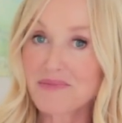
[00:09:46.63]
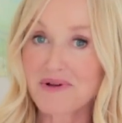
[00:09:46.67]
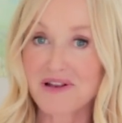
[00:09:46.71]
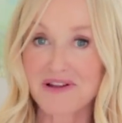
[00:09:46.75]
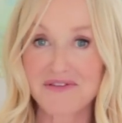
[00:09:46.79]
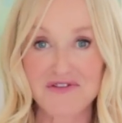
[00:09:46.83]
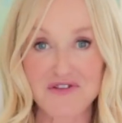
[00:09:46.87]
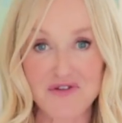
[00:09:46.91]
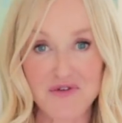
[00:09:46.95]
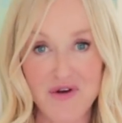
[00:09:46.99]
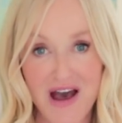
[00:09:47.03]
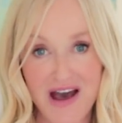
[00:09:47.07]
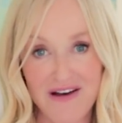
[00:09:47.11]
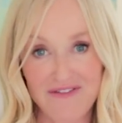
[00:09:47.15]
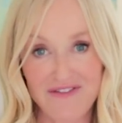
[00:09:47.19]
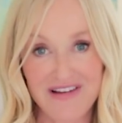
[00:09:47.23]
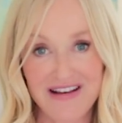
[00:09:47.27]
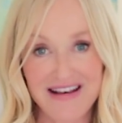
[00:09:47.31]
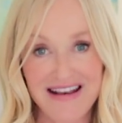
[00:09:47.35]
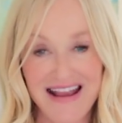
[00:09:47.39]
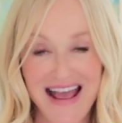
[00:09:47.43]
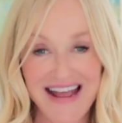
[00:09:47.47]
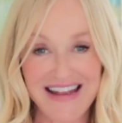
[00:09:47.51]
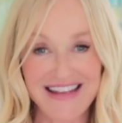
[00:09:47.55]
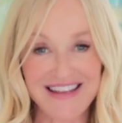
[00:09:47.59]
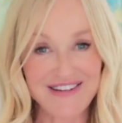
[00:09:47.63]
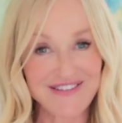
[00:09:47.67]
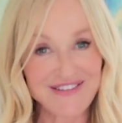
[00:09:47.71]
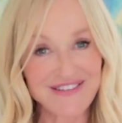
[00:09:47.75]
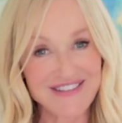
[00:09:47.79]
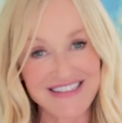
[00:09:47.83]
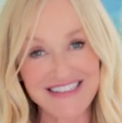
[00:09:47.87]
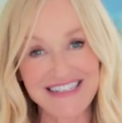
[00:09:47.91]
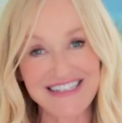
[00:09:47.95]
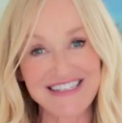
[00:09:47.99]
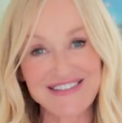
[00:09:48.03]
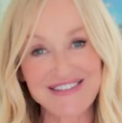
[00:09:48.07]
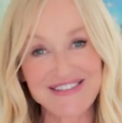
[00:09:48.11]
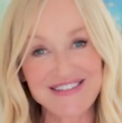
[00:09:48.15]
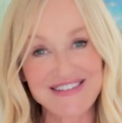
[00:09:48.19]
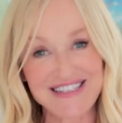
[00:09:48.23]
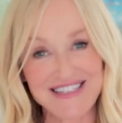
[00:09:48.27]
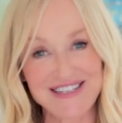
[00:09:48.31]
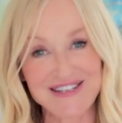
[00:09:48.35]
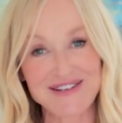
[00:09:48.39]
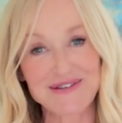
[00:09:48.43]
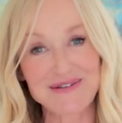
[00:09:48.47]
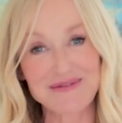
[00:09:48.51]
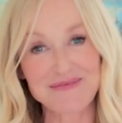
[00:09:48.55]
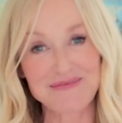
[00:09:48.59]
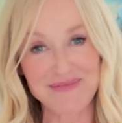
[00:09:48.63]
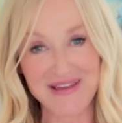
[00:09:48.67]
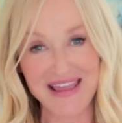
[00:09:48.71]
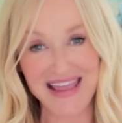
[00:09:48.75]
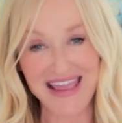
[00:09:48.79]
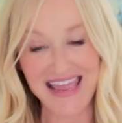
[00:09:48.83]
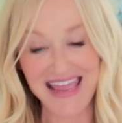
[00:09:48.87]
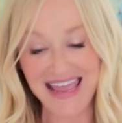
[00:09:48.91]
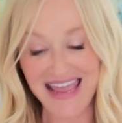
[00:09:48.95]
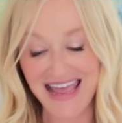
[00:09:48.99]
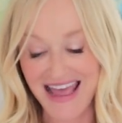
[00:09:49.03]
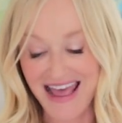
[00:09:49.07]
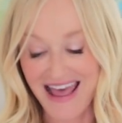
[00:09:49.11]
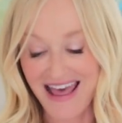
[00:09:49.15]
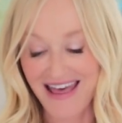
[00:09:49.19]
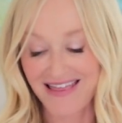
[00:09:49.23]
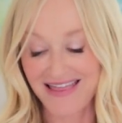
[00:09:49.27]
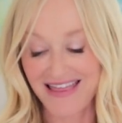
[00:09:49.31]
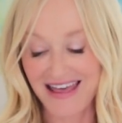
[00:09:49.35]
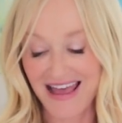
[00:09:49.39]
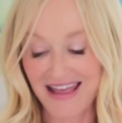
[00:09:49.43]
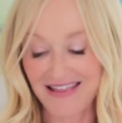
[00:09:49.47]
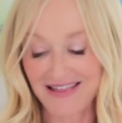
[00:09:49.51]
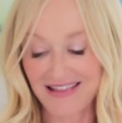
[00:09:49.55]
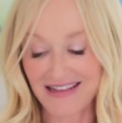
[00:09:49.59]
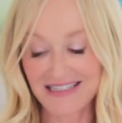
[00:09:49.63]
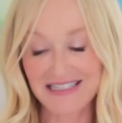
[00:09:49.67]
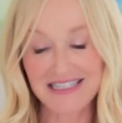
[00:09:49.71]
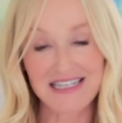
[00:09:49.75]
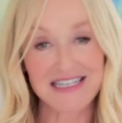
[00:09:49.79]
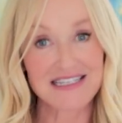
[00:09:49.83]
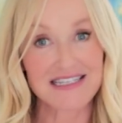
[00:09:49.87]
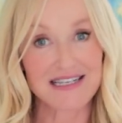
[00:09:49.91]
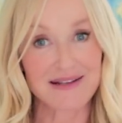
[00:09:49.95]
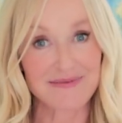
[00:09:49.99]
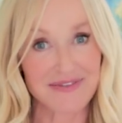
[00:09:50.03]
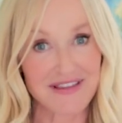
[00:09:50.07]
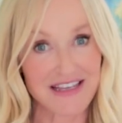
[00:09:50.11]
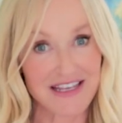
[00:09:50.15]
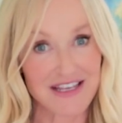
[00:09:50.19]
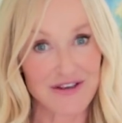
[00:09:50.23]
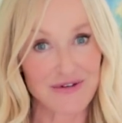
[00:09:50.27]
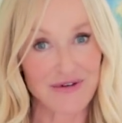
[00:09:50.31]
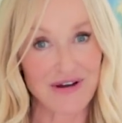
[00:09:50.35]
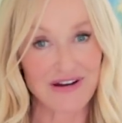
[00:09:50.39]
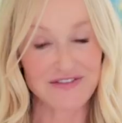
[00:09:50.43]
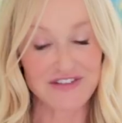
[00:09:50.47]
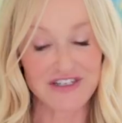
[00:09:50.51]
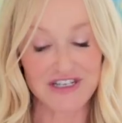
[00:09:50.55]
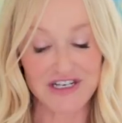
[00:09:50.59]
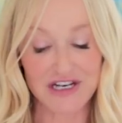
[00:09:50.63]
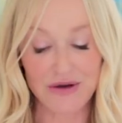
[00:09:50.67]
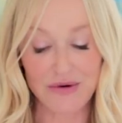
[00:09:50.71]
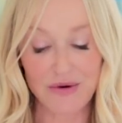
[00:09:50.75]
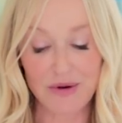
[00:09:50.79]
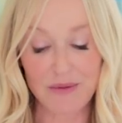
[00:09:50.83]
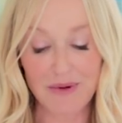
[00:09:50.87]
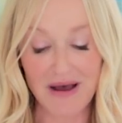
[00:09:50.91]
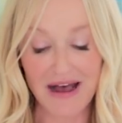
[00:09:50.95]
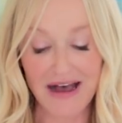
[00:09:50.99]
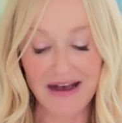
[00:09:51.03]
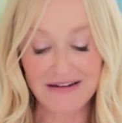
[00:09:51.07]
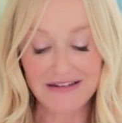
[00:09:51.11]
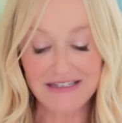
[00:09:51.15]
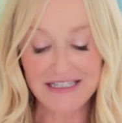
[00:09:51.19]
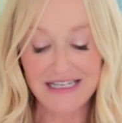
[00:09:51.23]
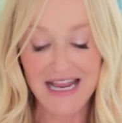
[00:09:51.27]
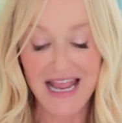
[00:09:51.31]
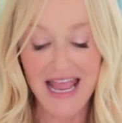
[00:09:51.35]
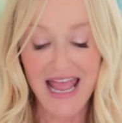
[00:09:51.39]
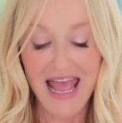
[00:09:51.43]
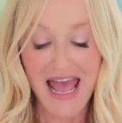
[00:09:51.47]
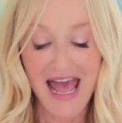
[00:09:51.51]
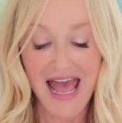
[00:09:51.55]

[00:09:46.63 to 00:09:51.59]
But if you haven't and you're new to me, then this is something you have to know about.